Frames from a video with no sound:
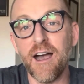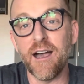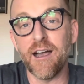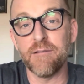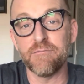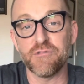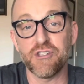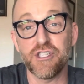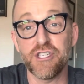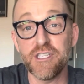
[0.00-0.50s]

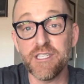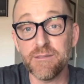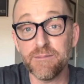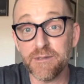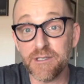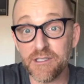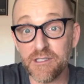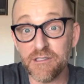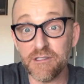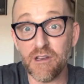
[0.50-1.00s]
She's
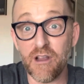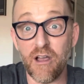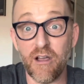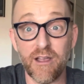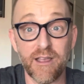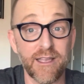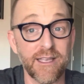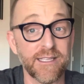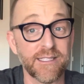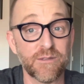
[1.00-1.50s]
been
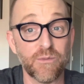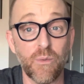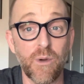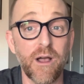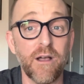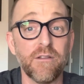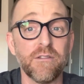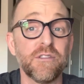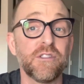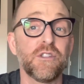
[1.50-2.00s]
as
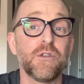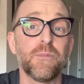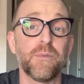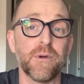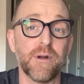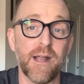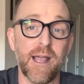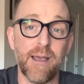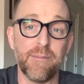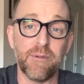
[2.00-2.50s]
well
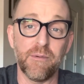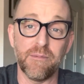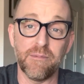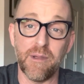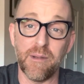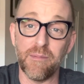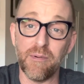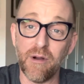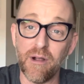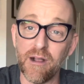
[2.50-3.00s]
super happy with
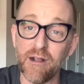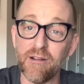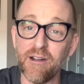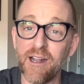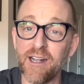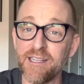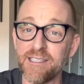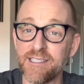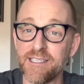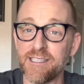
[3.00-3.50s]
my
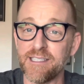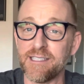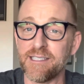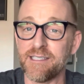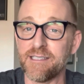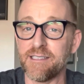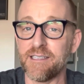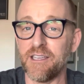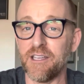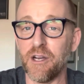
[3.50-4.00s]
progress,
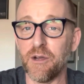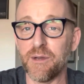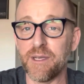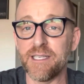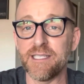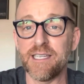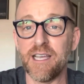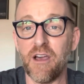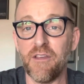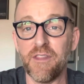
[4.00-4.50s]
as
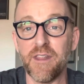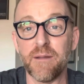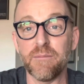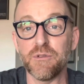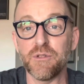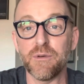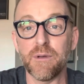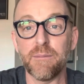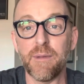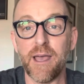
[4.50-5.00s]
can tell that I'm
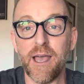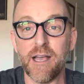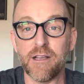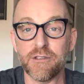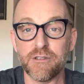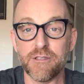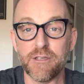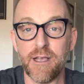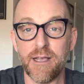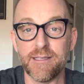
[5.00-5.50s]
doing my
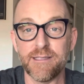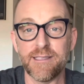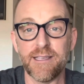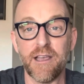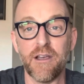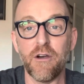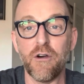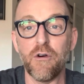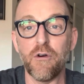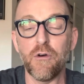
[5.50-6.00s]
exercises
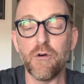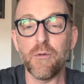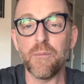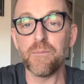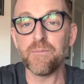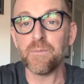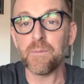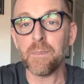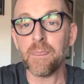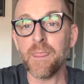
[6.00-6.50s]
at
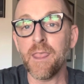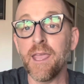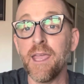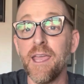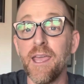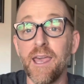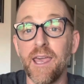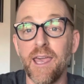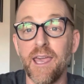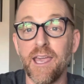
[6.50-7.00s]
home,
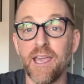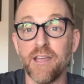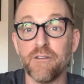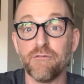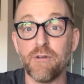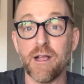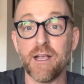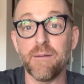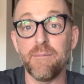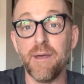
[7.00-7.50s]
and
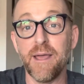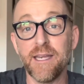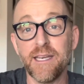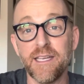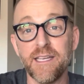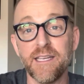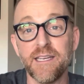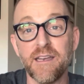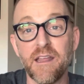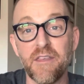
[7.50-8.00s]

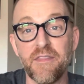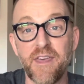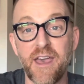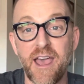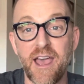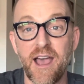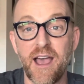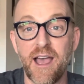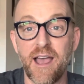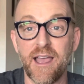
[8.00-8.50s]
recommended
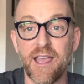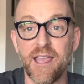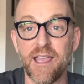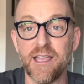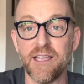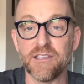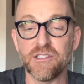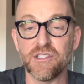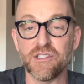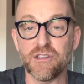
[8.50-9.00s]
that
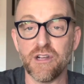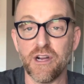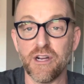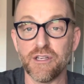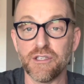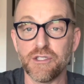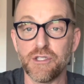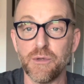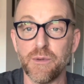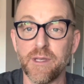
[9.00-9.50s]
I
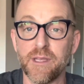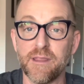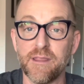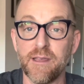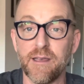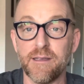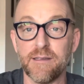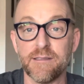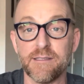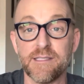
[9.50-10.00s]
start doing
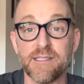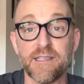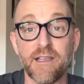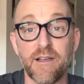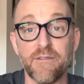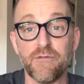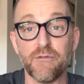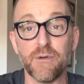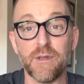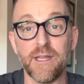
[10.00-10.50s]
the
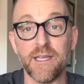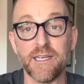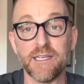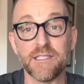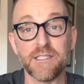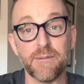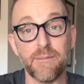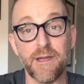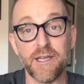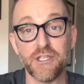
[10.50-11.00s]
stuff related
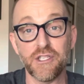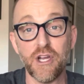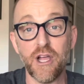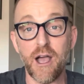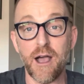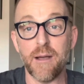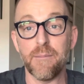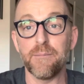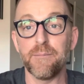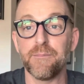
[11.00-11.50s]
to my
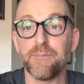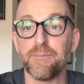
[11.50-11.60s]
job.